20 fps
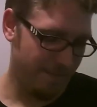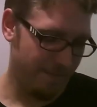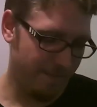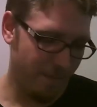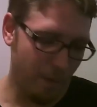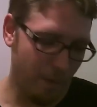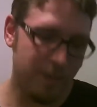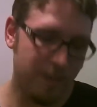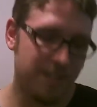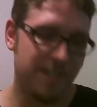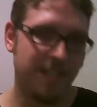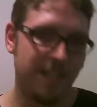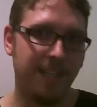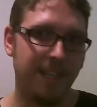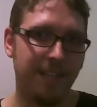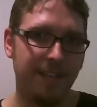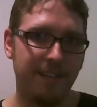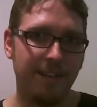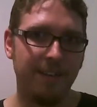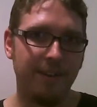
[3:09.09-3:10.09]

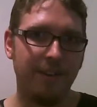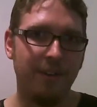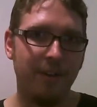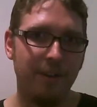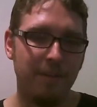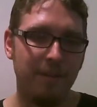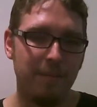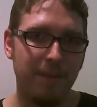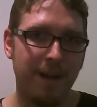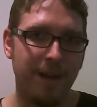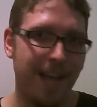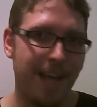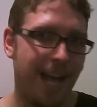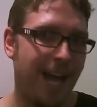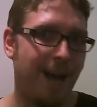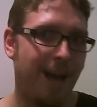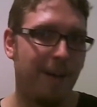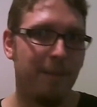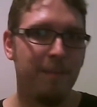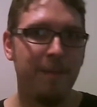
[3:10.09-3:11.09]
focusing on my
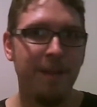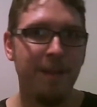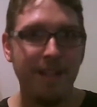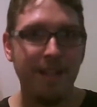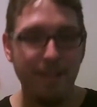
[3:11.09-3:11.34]
arm,